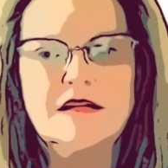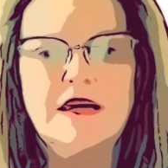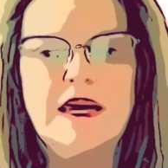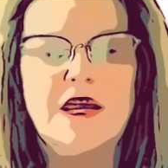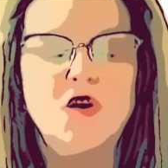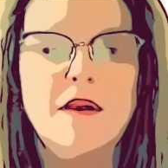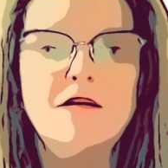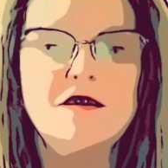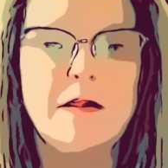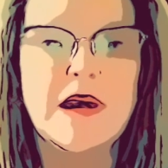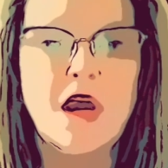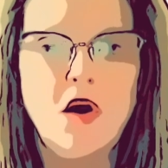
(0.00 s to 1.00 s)
It grieves
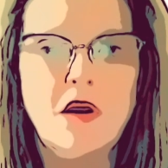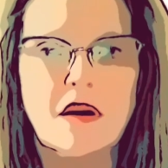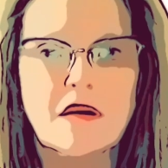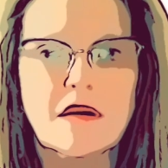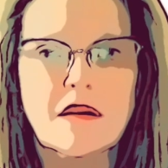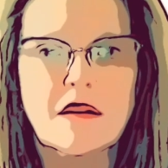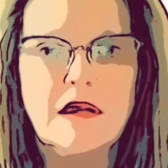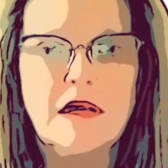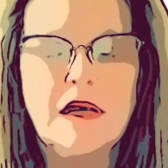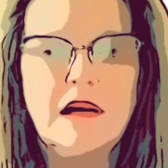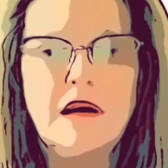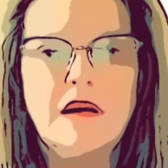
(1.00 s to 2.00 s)
my heart.
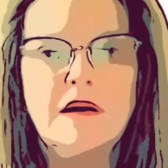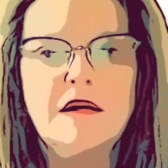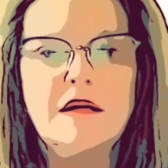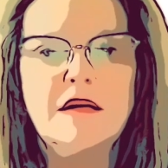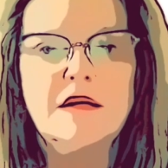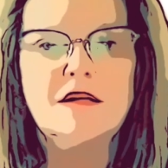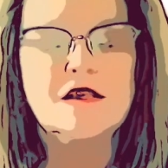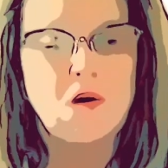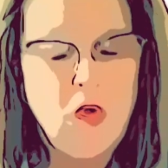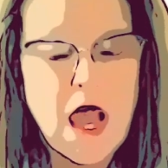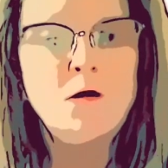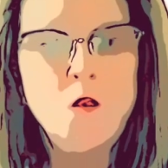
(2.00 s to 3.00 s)
So
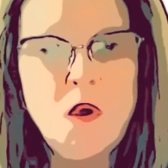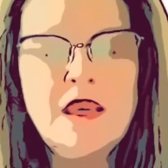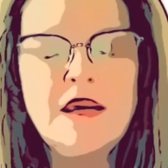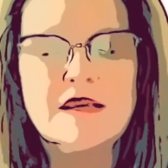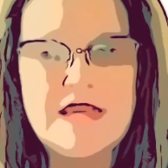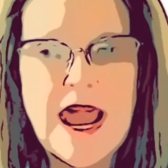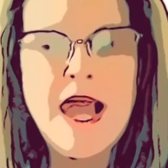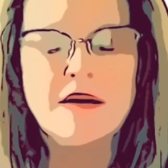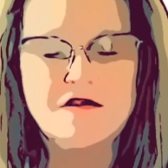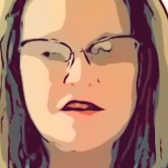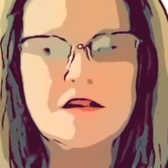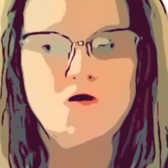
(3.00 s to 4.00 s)
I'm willing to have
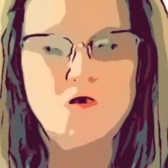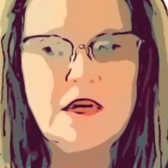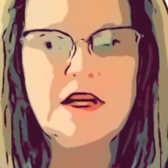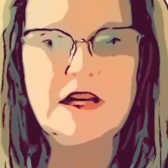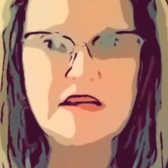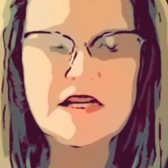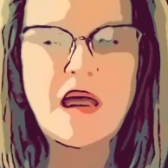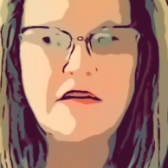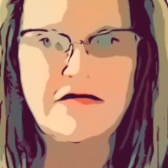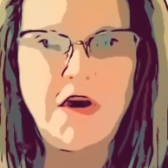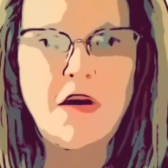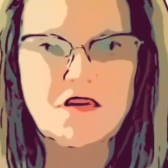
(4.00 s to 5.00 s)
some really tough
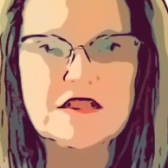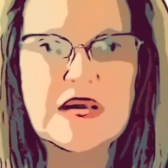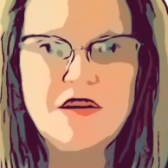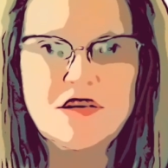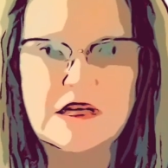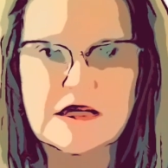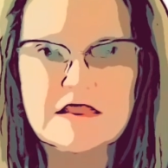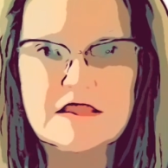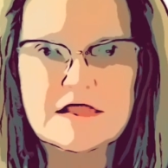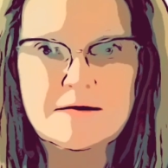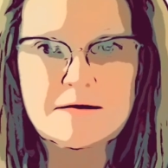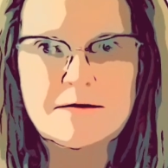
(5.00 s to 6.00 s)
conversations
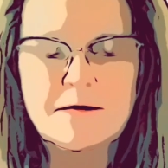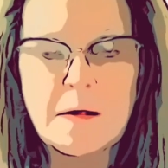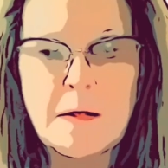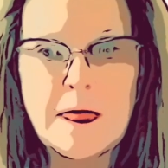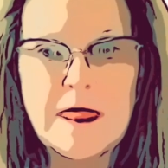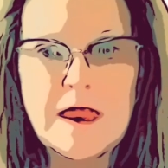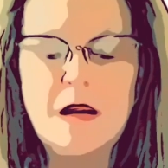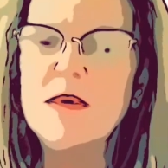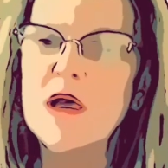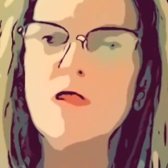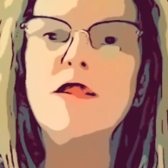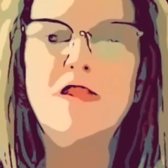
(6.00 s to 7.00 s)

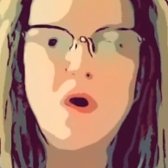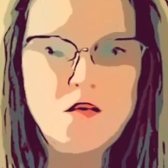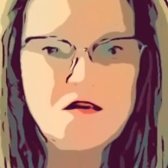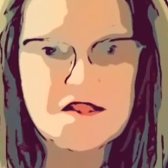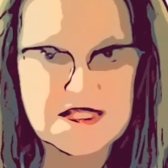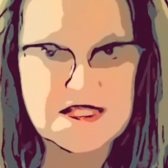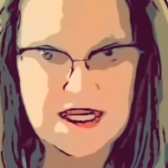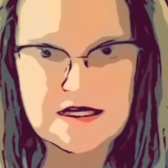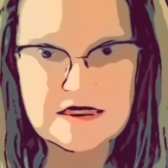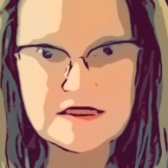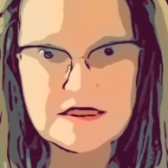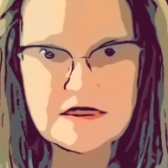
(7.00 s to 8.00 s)
about those
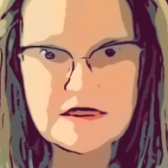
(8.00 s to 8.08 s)
things.